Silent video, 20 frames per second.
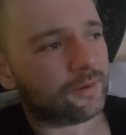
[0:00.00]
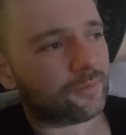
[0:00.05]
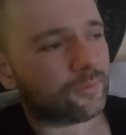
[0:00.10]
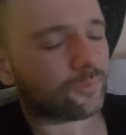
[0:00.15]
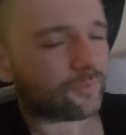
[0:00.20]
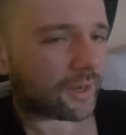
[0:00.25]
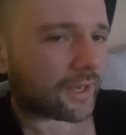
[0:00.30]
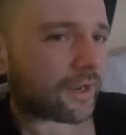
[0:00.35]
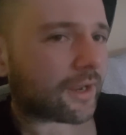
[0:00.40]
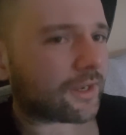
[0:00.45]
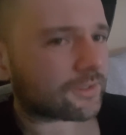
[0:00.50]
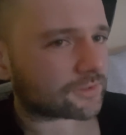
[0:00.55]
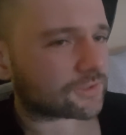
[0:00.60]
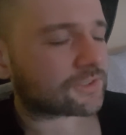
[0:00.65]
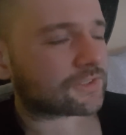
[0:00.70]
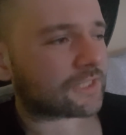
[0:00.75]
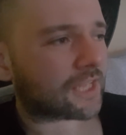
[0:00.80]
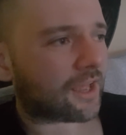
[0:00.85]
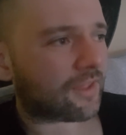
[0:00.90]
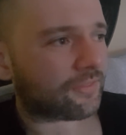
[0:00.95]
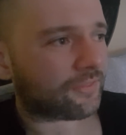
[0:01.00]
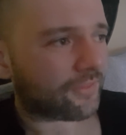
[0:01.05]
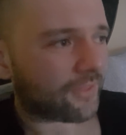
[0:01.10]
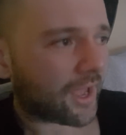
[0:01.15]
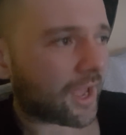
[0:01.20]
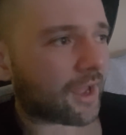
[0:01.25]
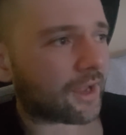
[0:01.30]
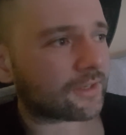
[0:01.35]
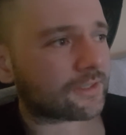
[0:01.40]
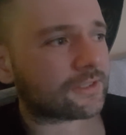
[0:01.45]
when I understand
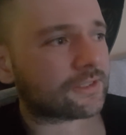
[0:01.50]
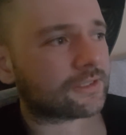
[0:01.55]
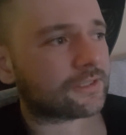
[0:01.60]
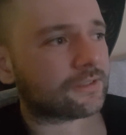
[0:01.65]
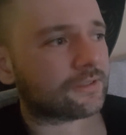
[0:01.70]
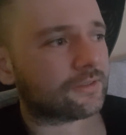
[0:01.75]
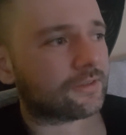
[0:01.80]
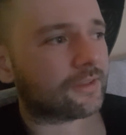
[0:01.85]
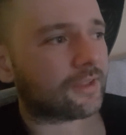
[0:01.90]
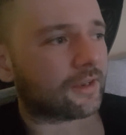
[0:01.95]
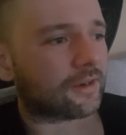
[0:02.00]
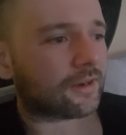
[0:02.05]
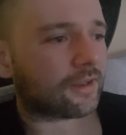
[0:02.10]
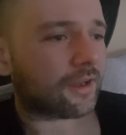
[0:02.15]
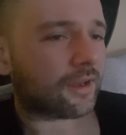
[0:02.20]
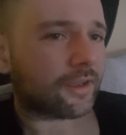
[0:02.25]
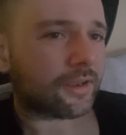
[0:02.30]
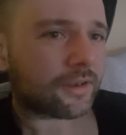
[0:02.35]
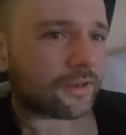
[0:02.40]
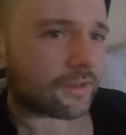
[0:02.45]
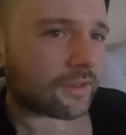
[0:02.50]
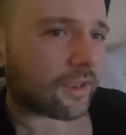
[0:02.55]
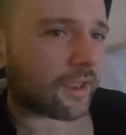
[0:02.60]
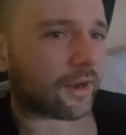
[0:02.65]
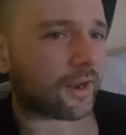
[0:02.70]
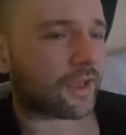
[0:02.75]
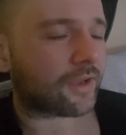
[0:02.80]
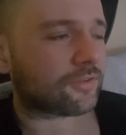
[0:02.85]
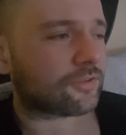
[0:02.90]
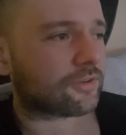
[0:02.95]
that, then I
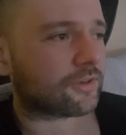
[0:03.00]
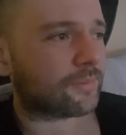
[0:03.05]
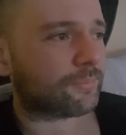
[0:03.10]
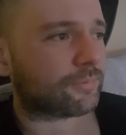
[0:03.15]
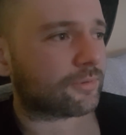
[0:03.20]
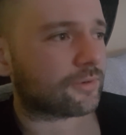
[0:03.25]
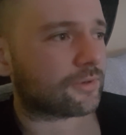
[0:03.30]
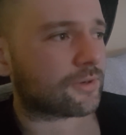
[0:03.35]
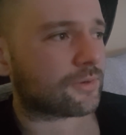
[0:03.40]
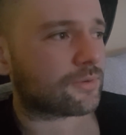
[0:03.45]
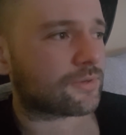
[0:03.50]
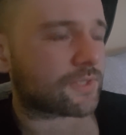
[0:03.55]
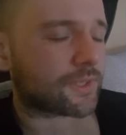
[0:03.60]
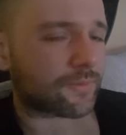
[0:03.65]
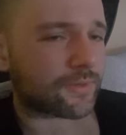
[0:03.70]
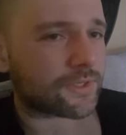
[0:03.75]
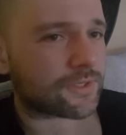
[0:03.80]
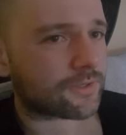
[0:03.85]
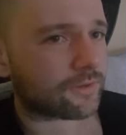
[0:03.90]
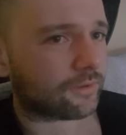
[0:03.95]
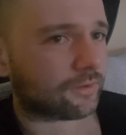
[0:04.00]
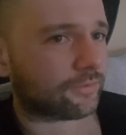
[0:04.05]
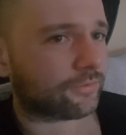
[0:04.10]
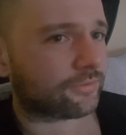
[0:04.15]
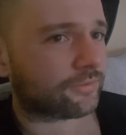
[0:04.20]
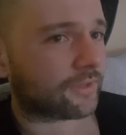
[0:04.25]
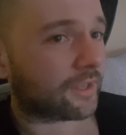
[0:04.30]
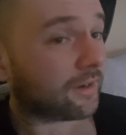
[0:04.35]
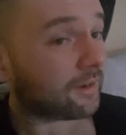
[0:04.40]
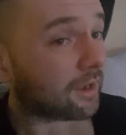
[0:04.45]
can actually produce the
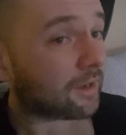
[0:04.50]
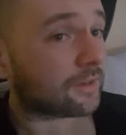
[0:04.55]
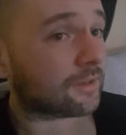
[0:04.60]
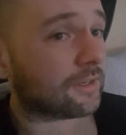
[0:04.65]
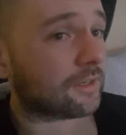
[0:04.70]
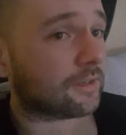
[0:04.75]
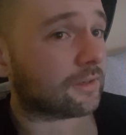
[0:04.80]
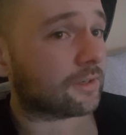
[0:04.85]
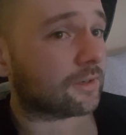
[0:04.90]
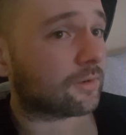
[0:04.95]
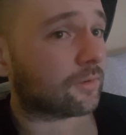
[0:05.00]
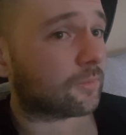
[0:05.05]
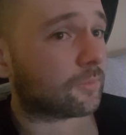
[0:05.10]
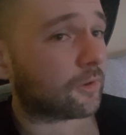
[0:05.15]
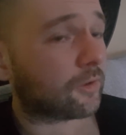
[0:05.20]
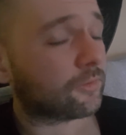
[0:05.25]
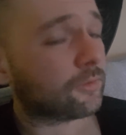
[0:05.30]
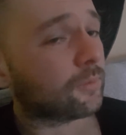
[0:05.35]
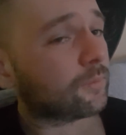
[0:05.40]
results that I need, and not